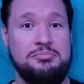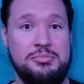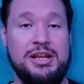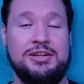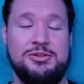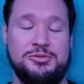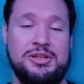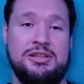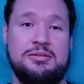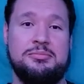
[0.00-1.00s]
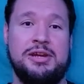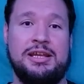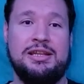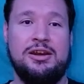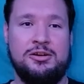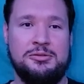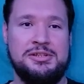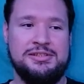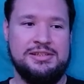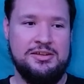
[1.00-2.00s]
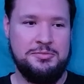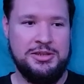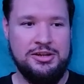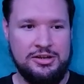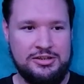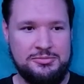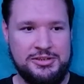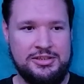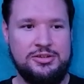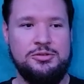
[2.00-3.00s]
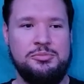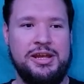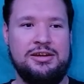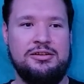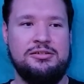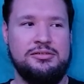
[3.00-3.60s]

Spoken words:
but I do read them, and they always give me encouragement to do better.